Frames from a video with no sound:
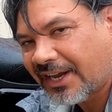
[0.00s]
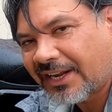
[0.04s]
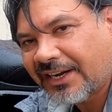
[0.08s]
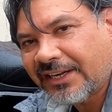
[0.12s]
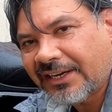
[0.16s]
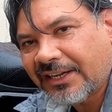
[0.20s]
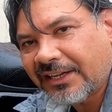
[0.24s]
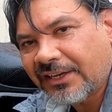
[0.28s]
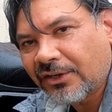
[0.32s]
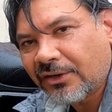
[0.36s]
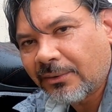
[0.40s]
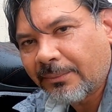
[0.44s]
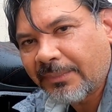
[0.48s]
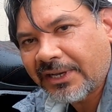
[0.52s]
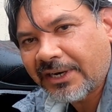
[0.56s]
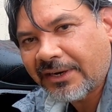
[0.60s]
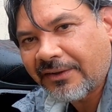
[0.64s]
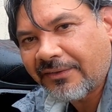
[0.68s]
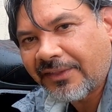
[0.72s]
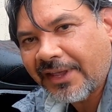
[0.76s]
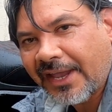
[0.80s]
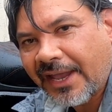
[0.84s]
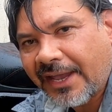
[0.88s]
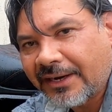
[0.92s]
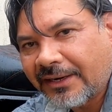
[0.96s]
cutting a little bit
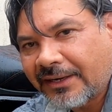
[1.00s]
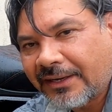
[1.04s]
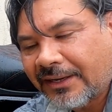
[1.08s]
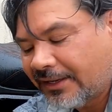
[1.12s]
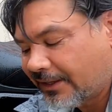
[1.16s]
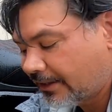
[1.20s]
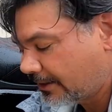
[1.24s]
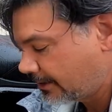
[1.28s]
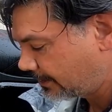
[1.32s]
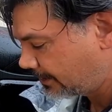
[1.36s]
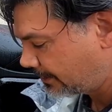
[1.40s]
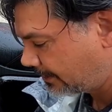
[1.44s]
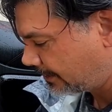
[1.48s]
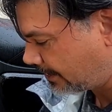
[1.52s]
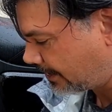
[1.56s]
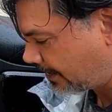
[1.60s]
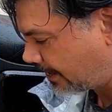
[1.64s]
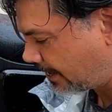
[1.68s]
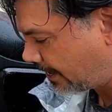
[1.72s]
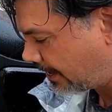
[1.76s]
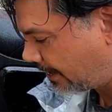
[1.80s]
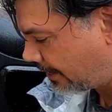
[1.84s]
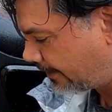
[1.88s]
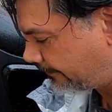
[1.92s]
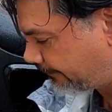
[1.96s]
of that,
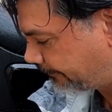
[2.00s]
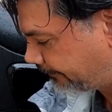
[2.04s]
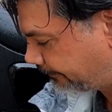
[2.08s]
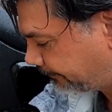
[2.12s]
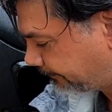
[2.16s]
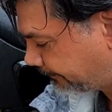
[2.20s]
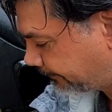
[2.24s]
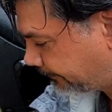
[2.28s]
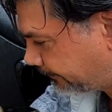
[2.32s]
um,